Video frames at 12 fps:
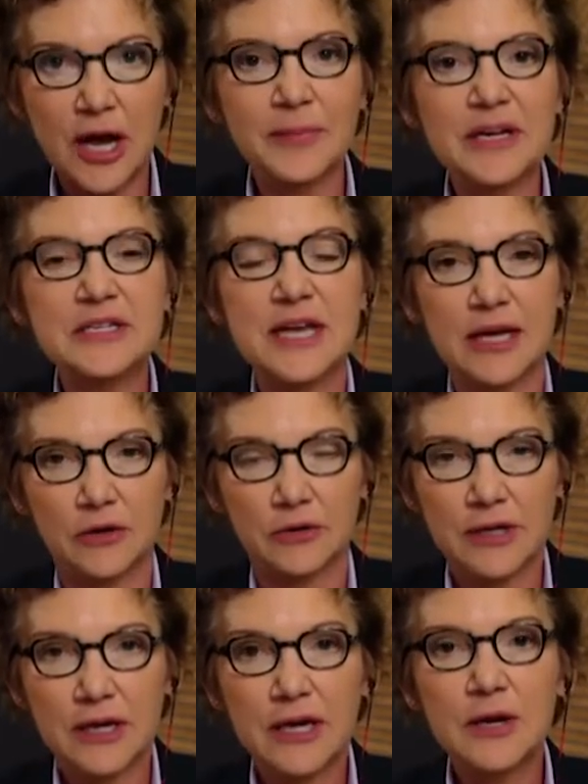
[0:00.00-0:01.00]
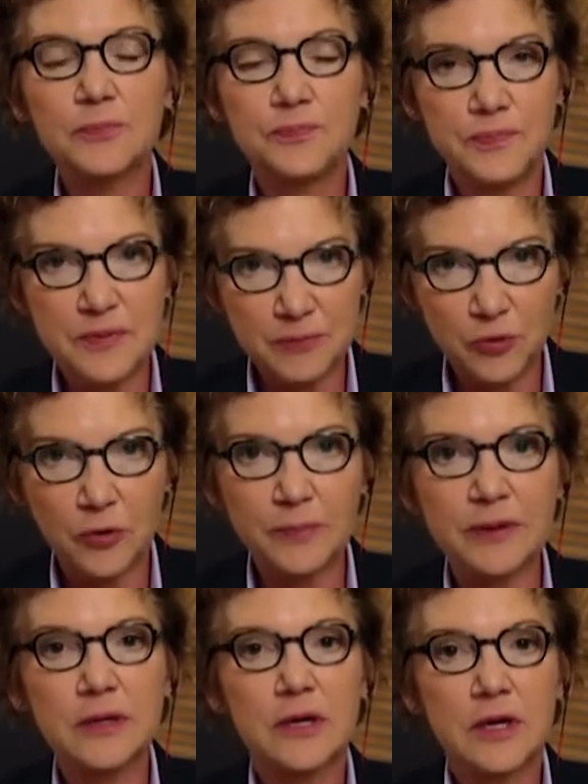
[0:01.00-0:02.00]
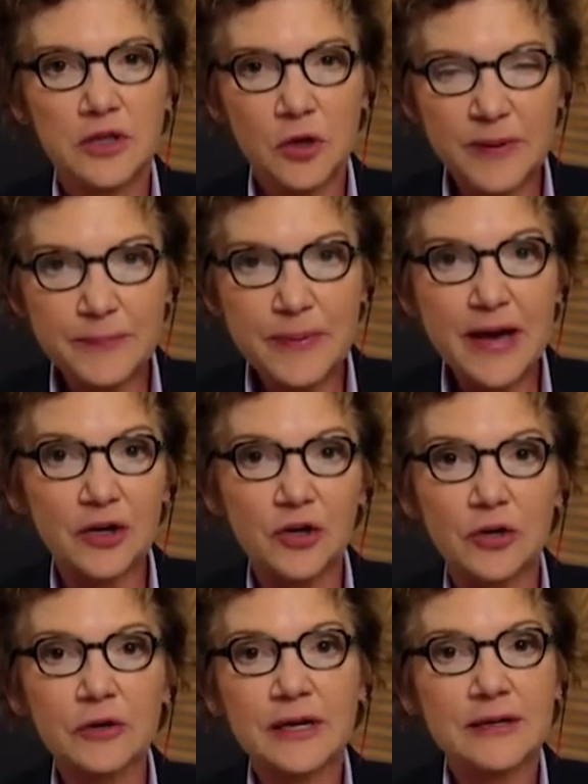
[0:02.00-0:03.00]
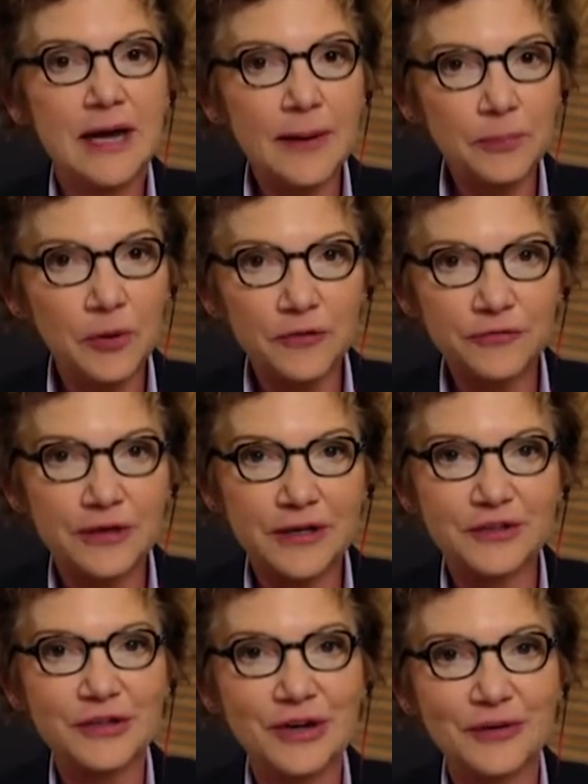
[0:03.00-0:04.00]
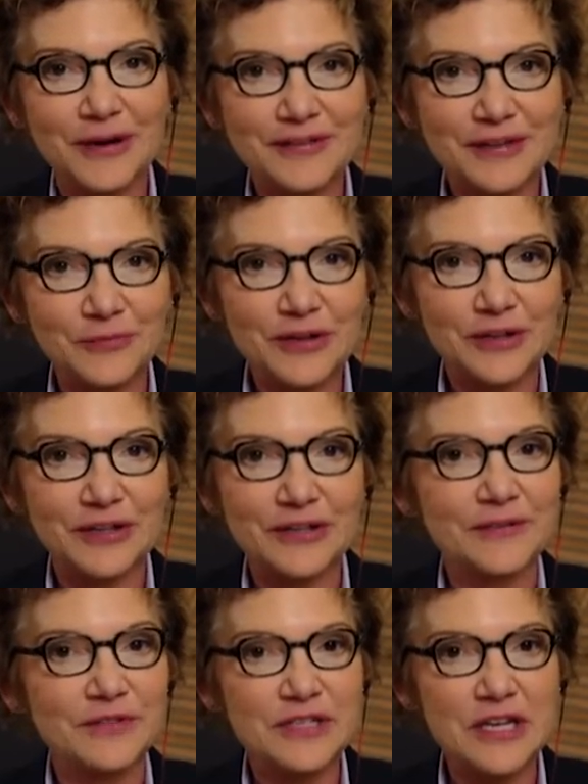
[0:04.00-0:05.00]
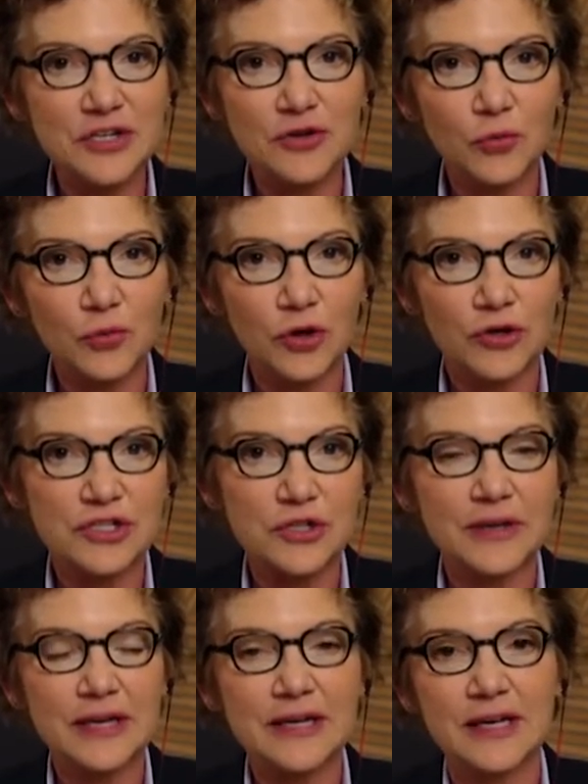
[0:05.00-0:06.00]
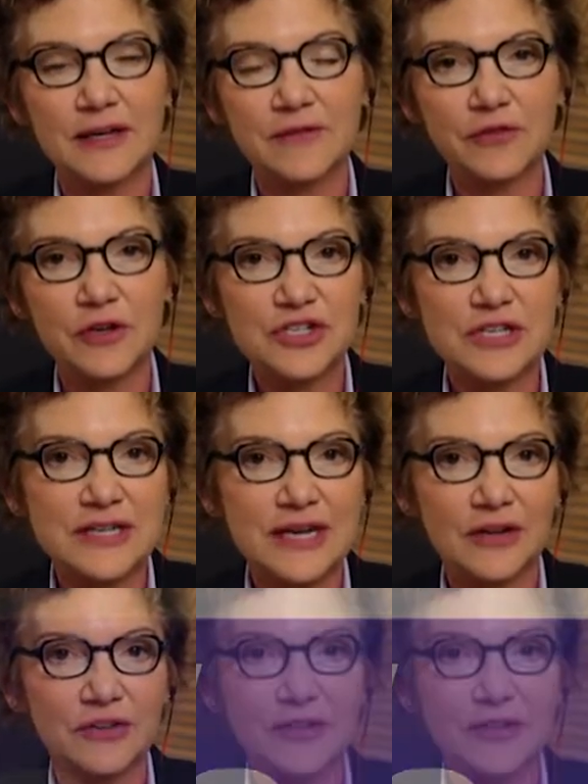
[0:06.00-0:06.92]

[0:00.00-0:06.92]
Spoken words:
It's coming down. They'll be better, not perfect. I think we're going to continue to work so we can get inflation down